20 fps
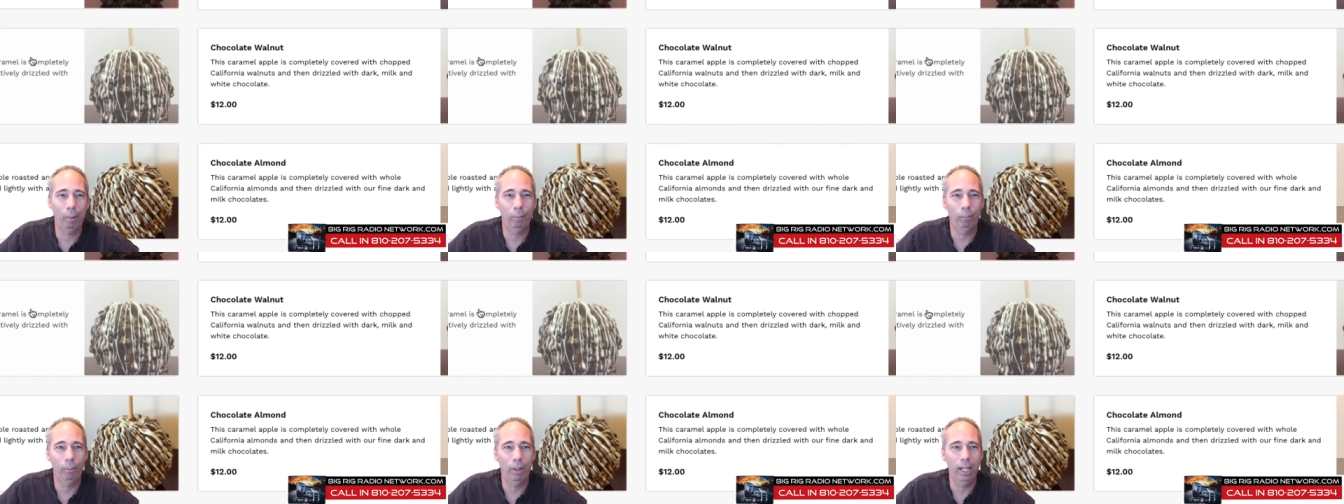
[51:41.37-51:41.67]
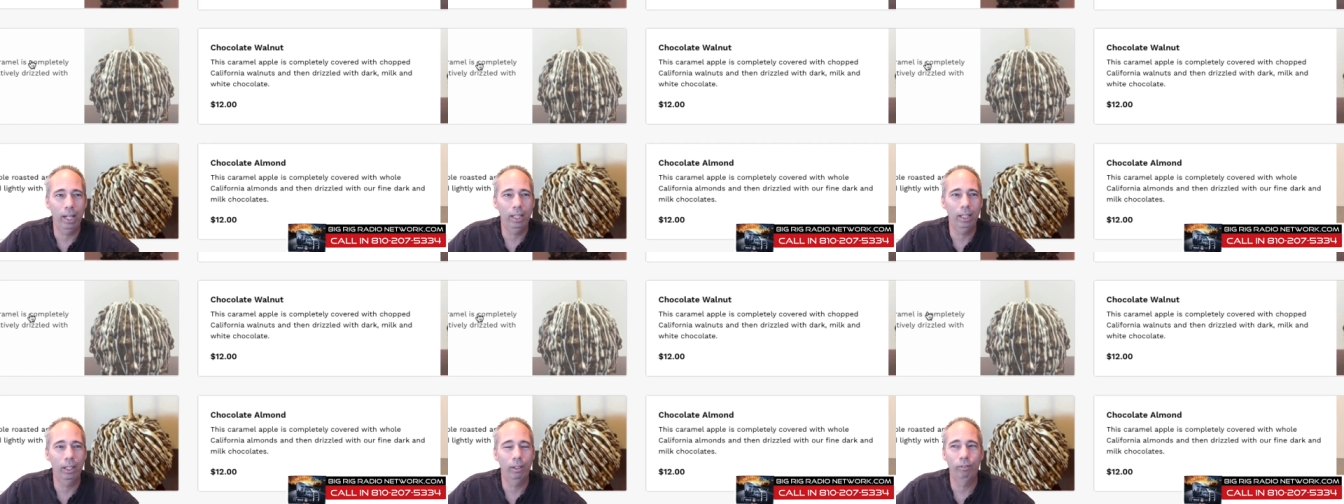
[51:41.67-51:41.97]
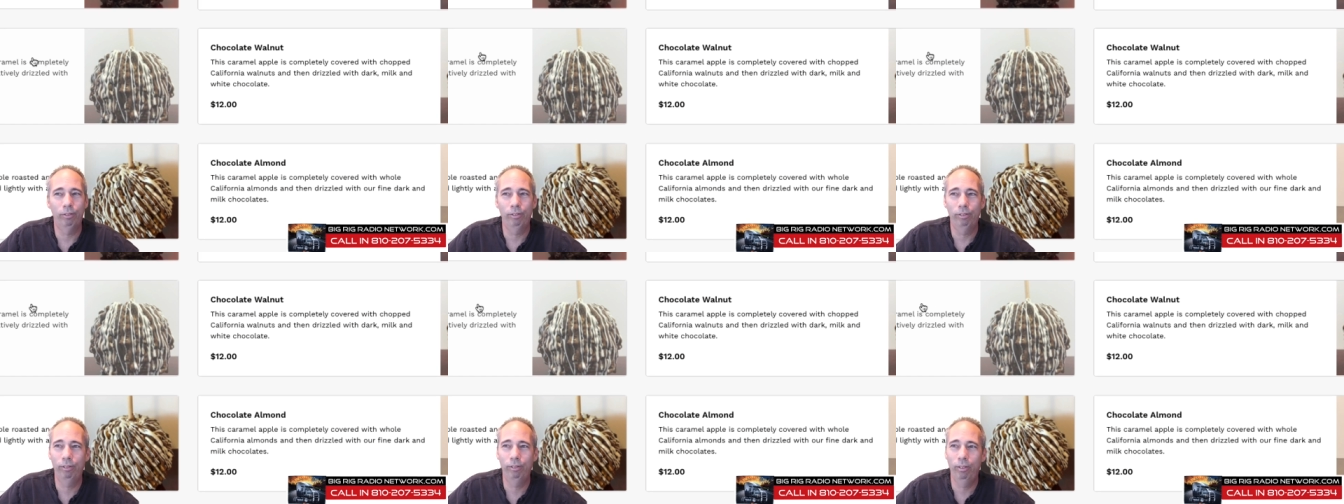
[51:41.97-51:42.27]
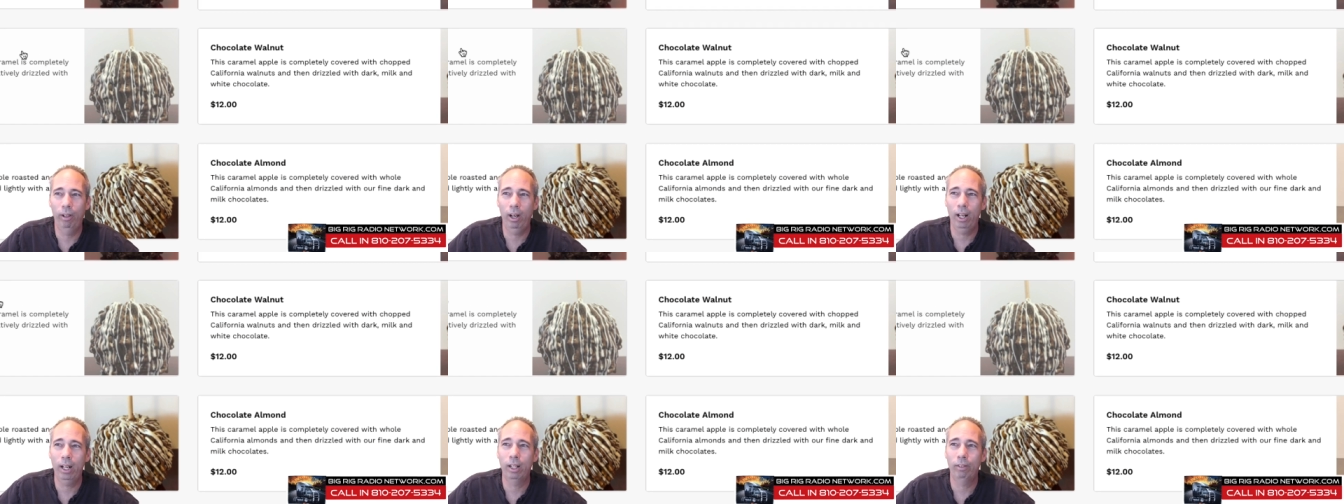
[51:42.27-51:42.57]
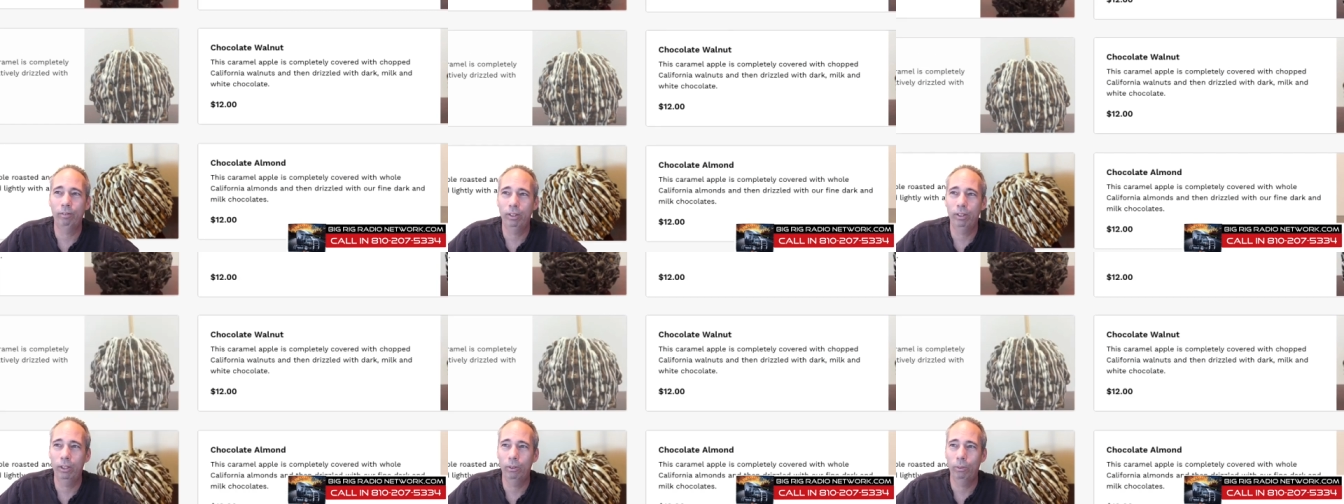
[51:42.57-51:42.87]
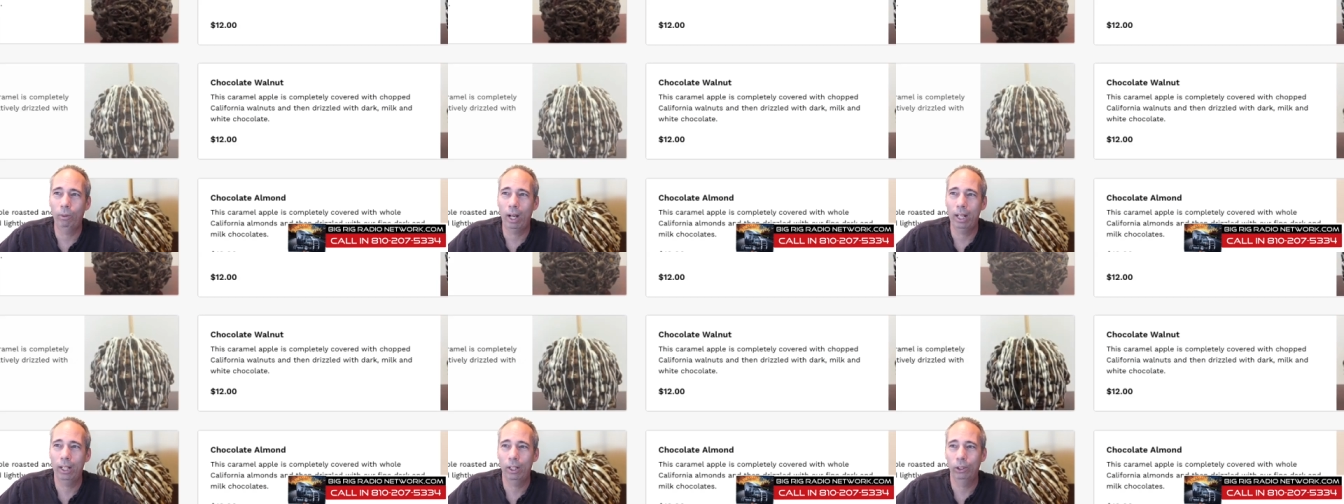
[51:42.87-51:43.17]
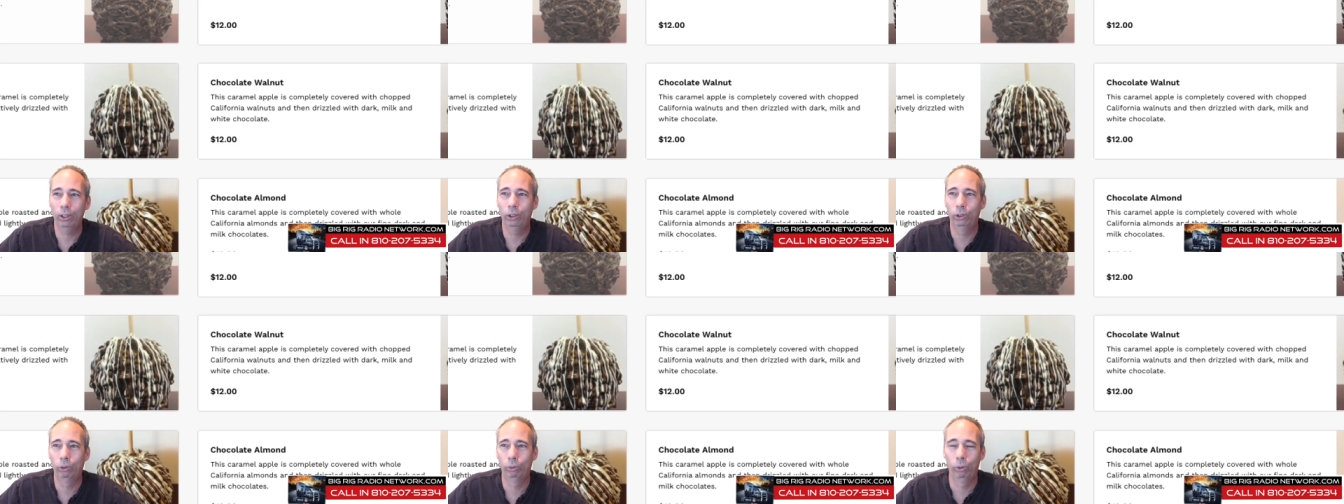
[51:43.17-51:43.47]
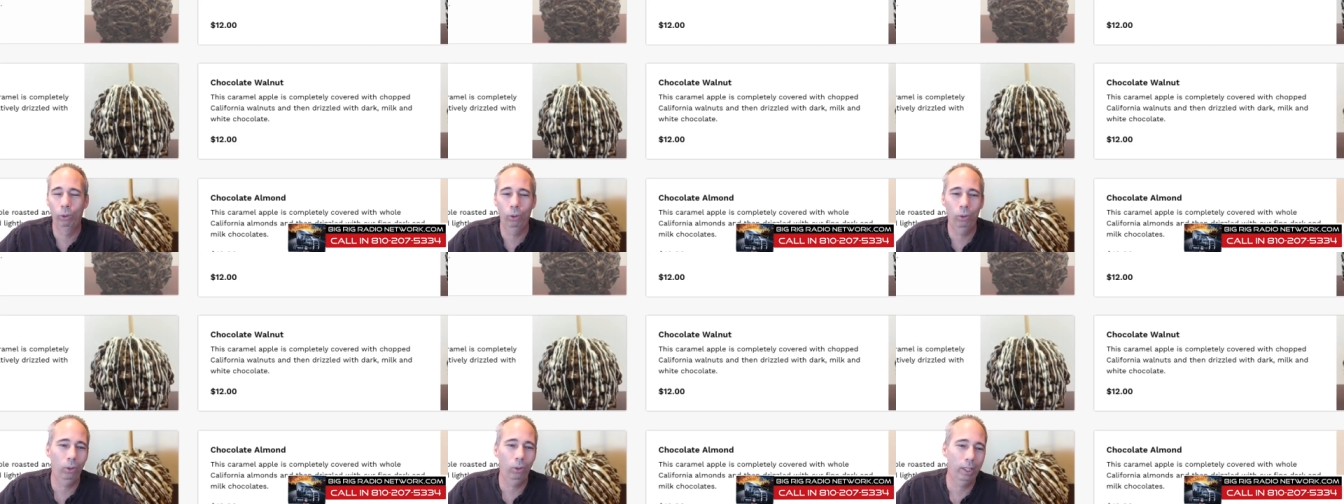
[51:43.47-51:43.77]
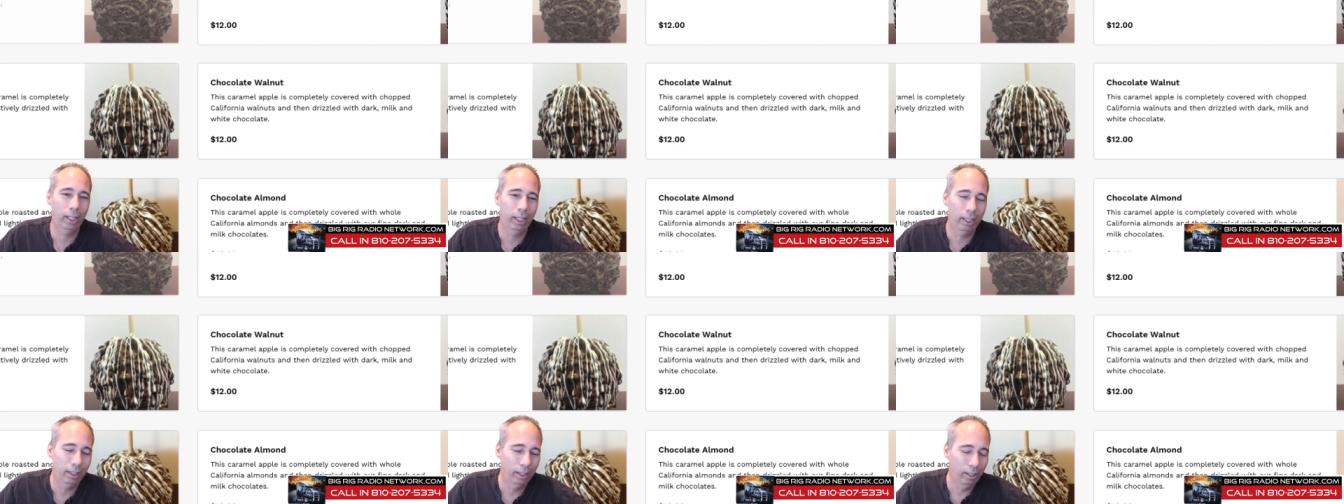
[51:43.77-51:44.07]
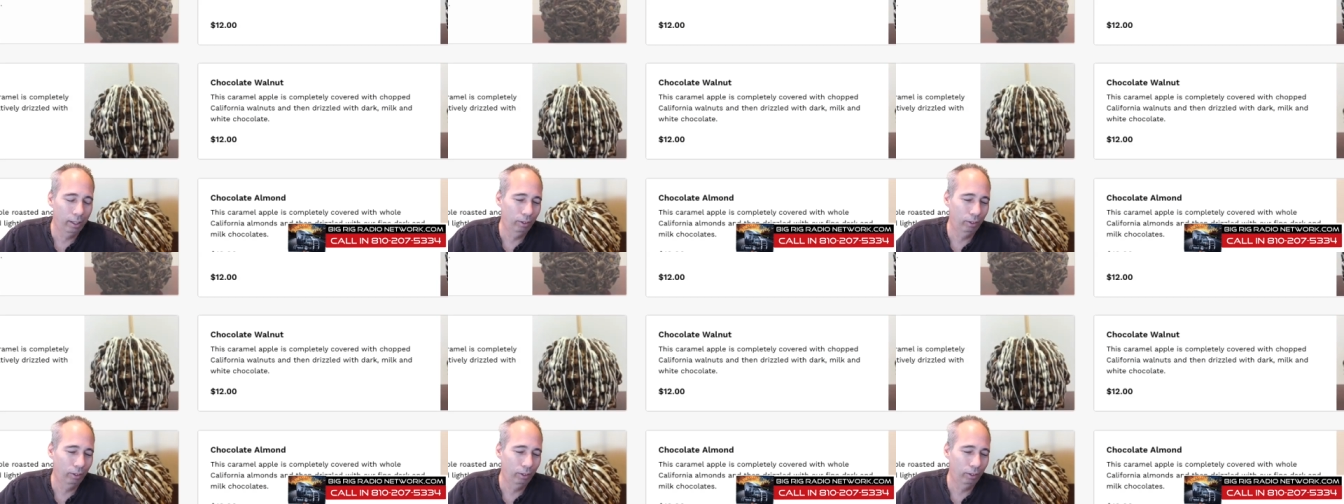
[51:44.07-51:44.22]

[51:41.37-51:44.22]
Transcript: right in front of you while you're drooling